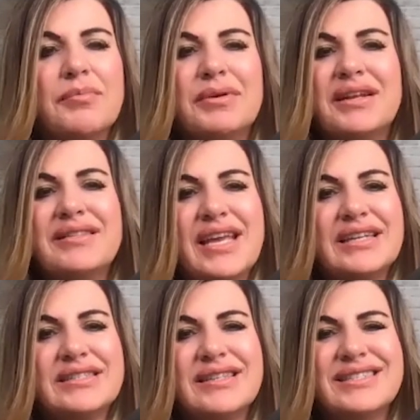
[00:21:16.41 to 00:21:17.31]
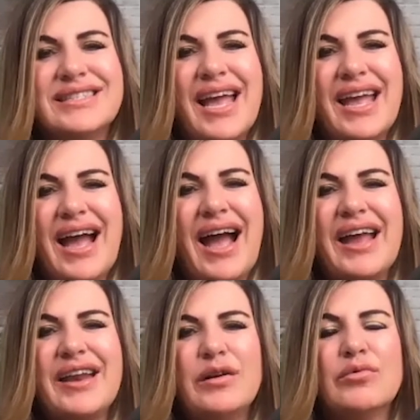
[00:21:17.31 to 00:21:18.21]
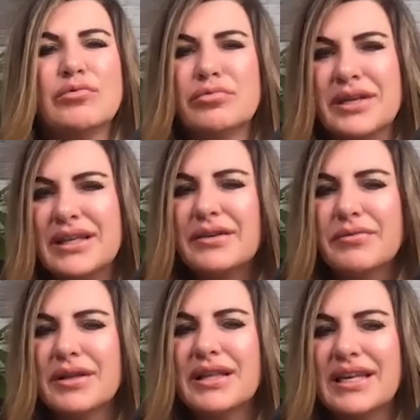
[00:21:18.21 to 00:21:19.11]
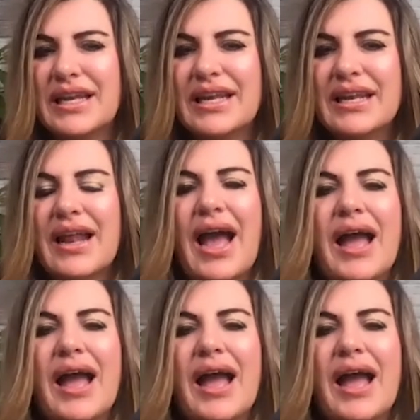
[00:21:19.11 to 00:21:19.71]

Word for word: But at the end of the day, I don't really, really need it.